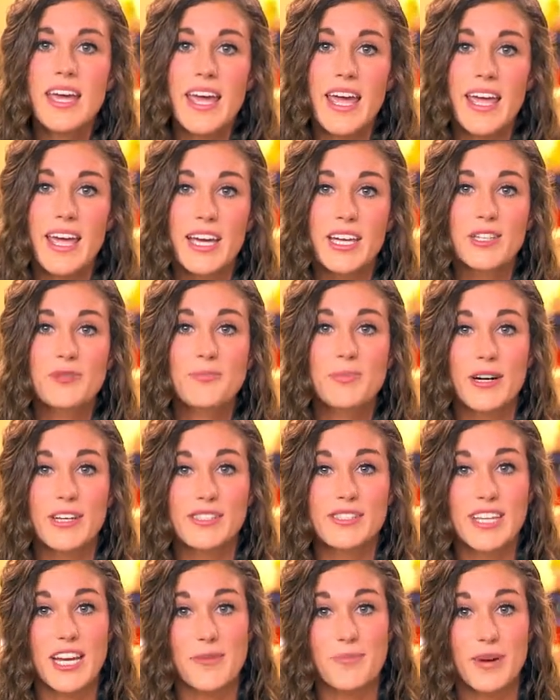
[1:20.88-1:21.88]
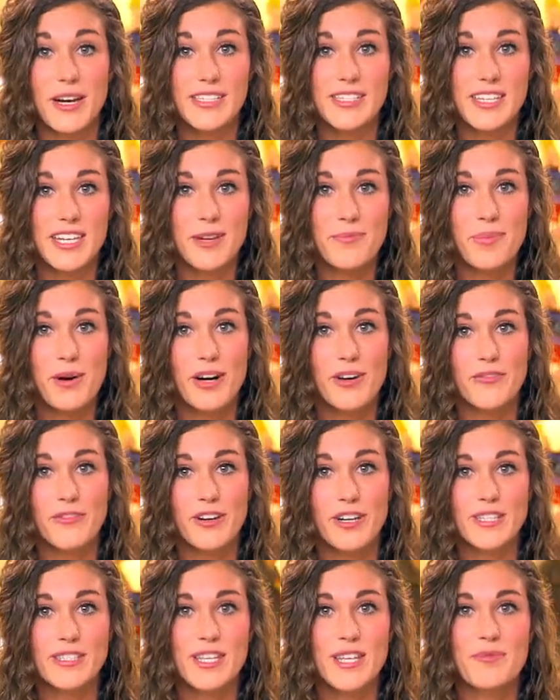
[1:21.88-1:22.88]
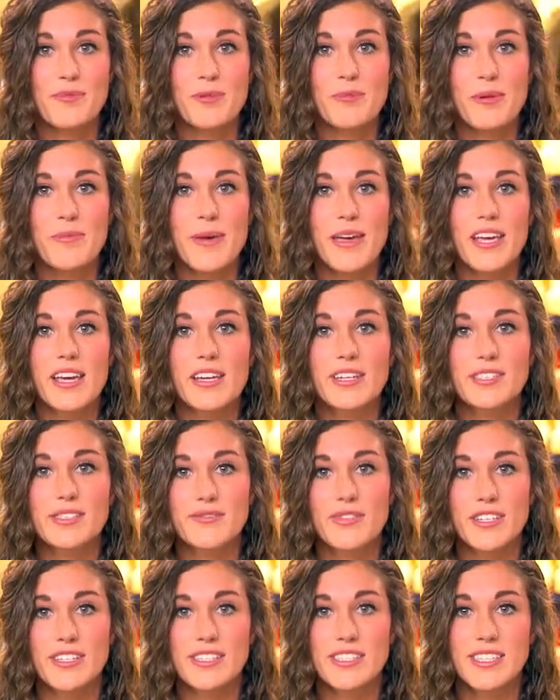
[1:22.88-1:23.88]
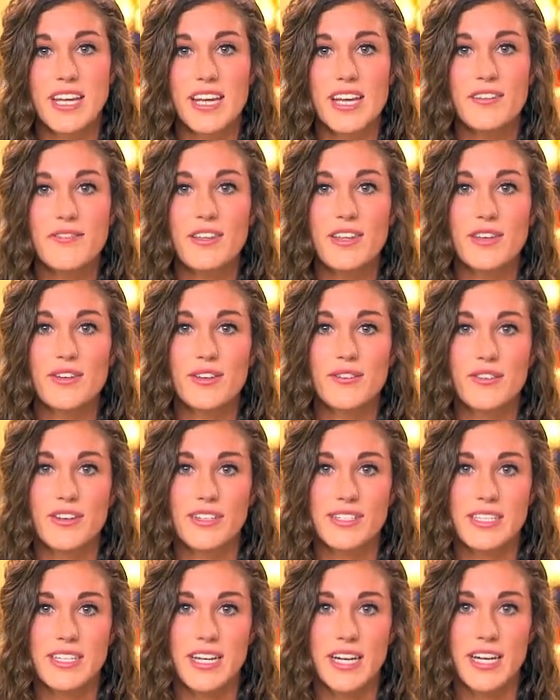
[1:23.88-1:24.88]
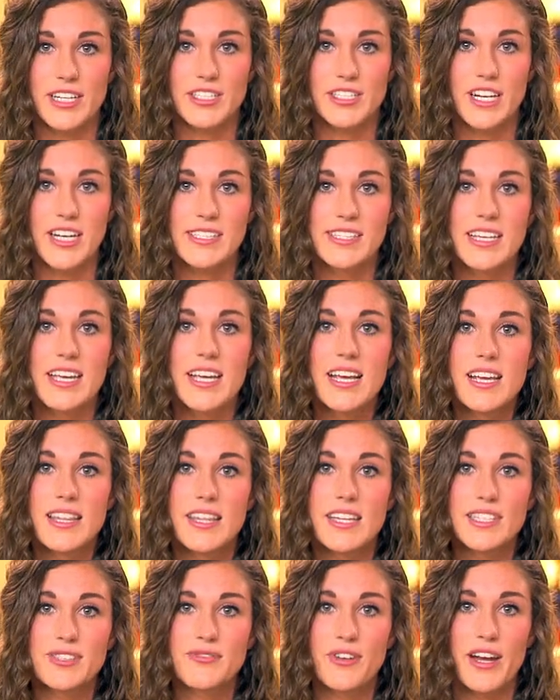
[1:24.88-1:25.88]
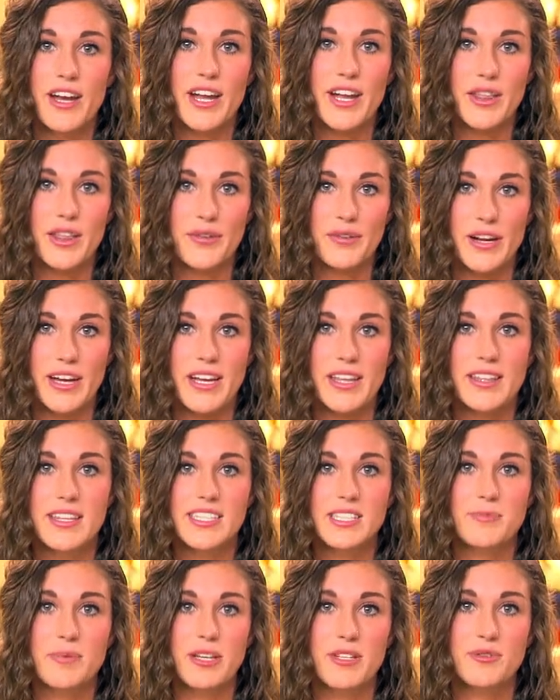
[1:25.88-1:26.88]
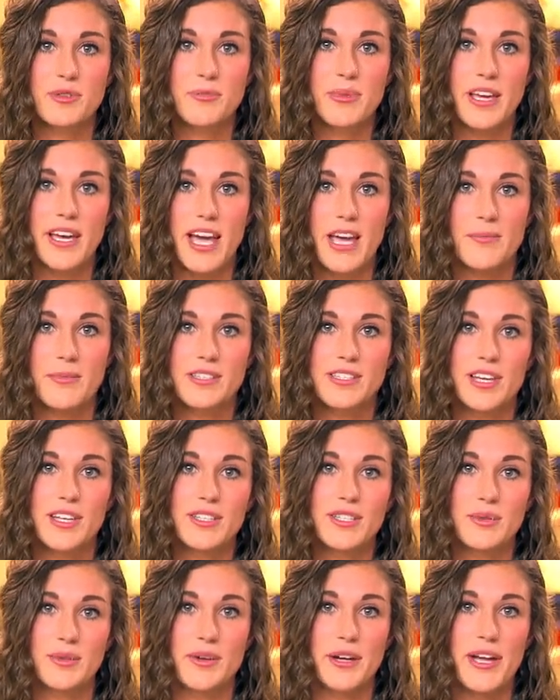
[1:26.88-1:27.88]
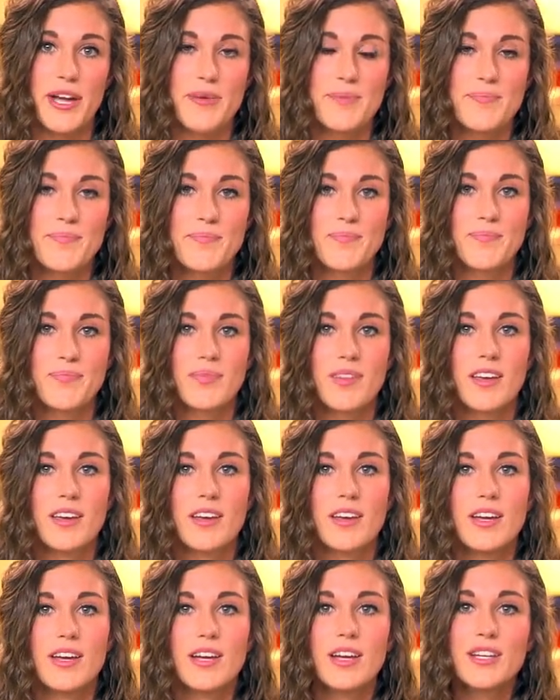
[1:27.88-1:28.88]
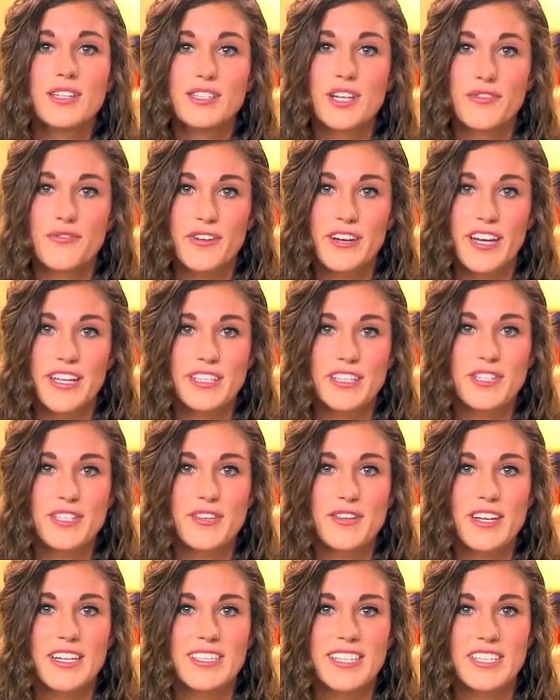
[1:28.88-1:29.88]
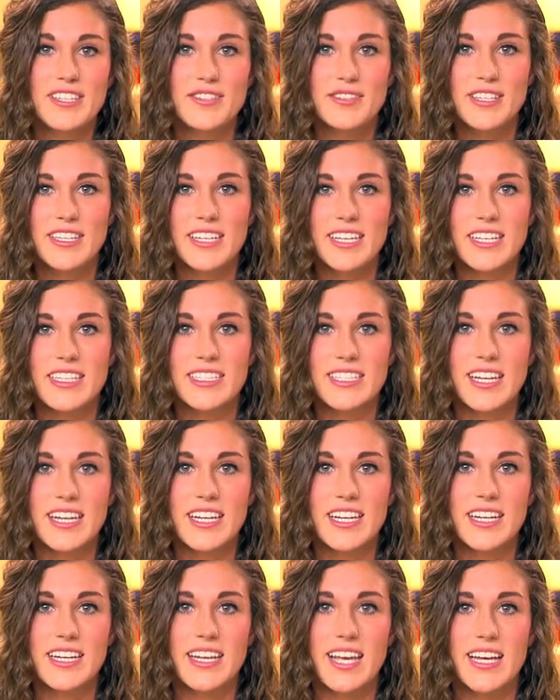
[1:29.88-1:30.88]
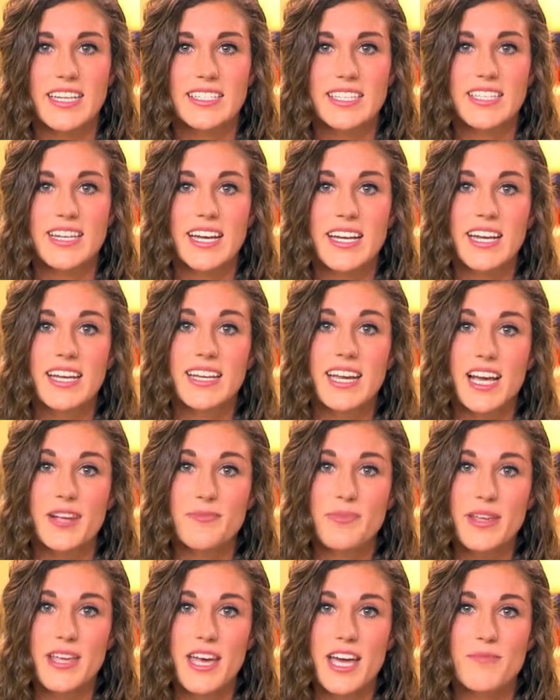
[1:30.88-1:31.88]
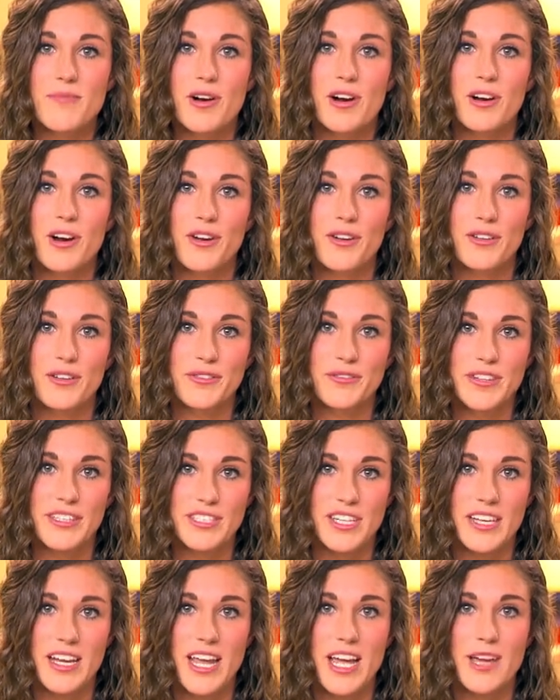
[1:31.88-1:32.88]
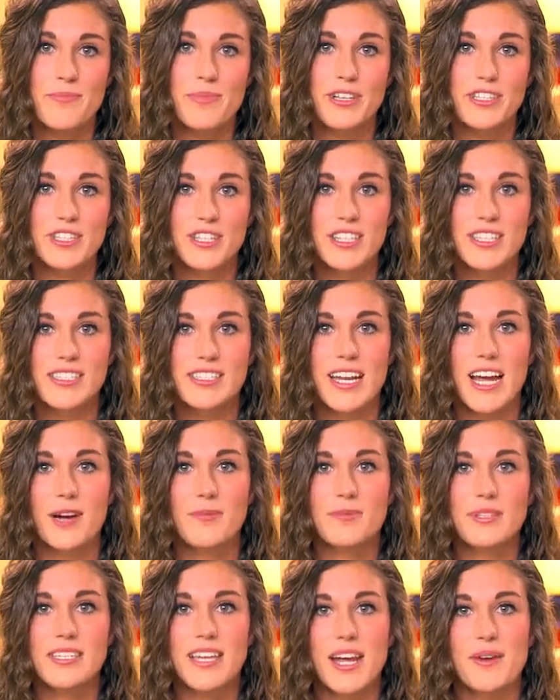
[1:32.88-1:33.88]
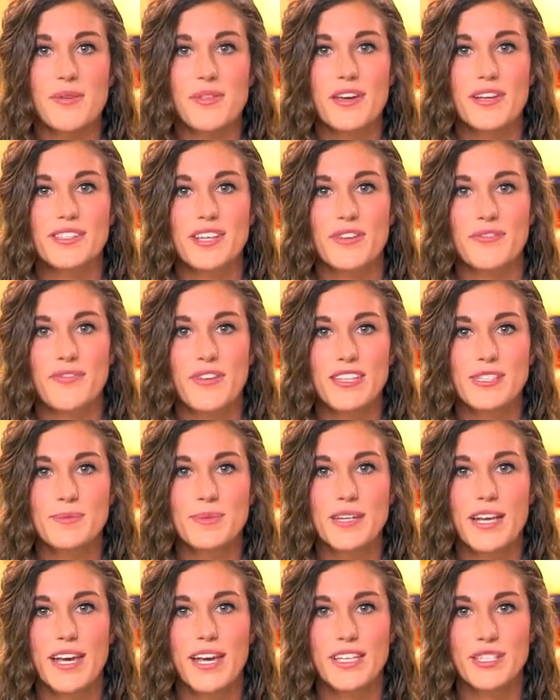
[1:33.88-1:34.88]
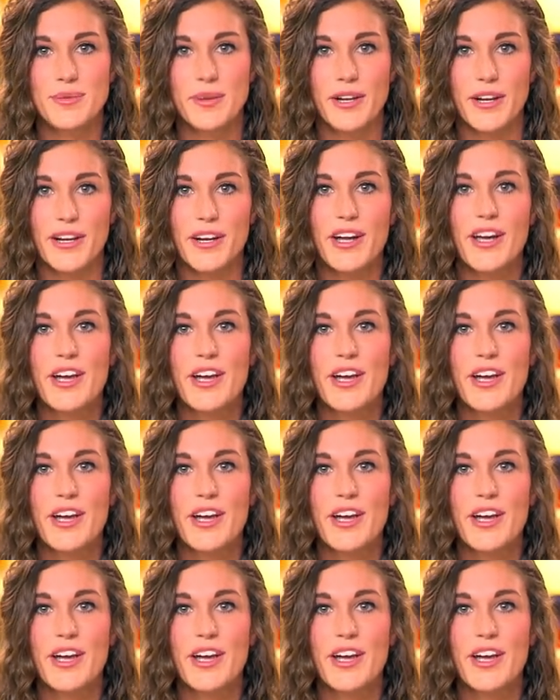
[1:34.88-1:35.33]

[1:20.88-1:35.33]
And Ball State President Paul Ferguson will be making his first State of the University address this Friday at 3. The speech will be at Emens Auditorium. Don't forget to tune into NewsLink Indiana again tonight at 9 p.m. on Cardinal Vision. And be sure to stay up to date with us on Facebook and Twitter.